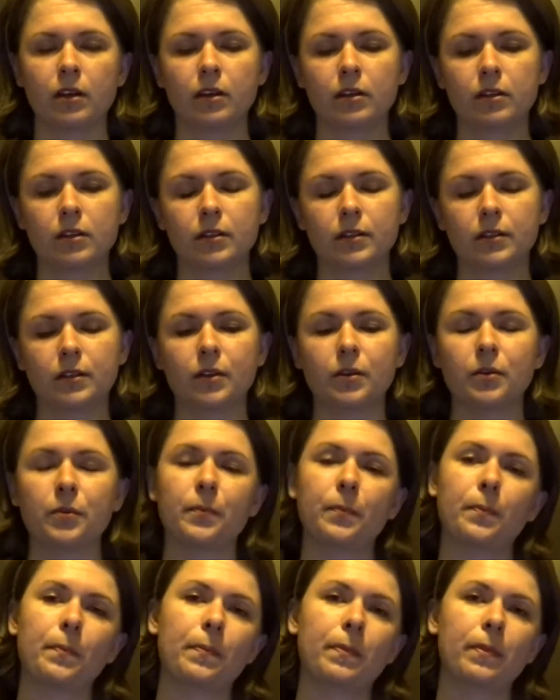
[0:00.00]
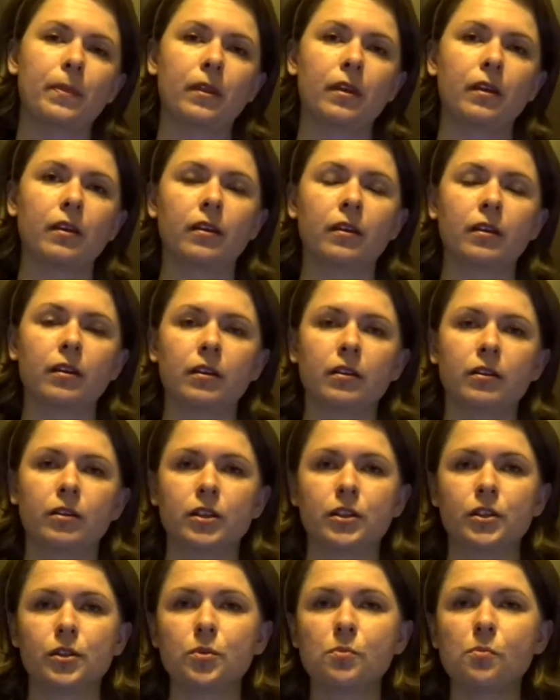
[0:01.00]
So the
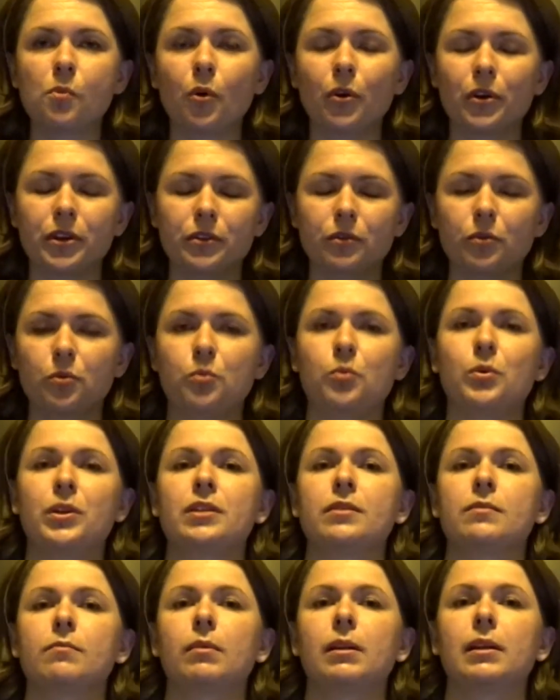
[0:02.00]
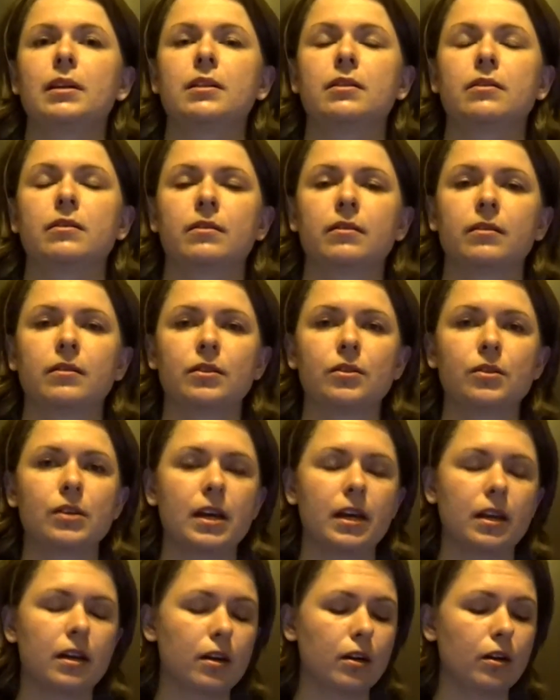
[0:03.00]
two boys always played
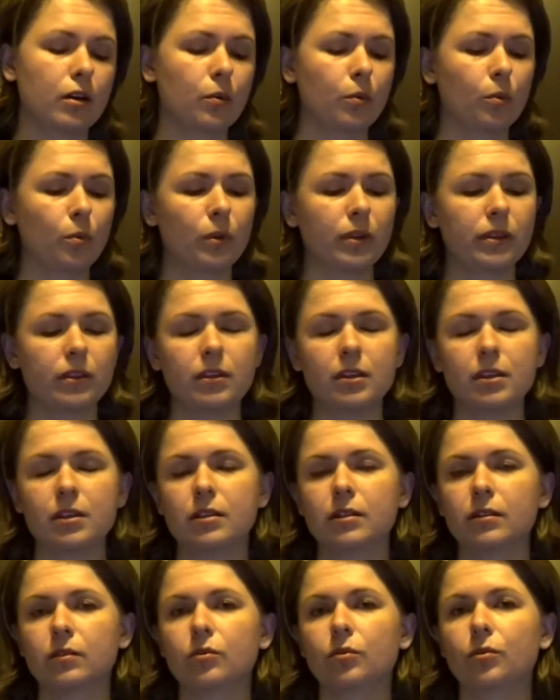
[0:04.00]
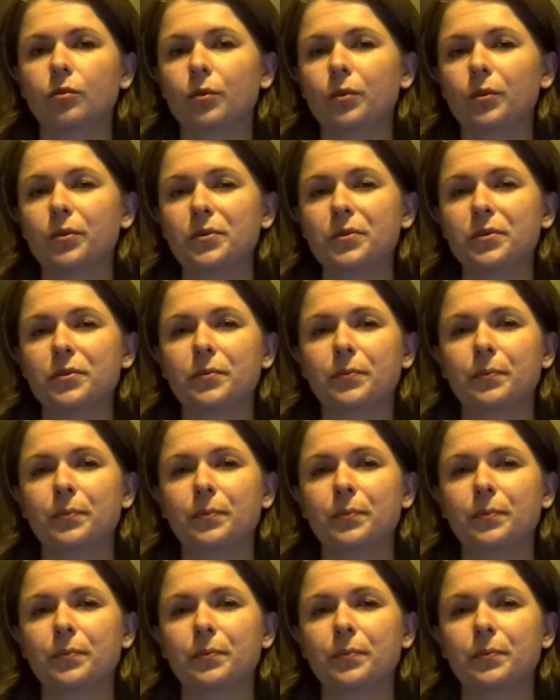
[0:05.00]
together with these tools.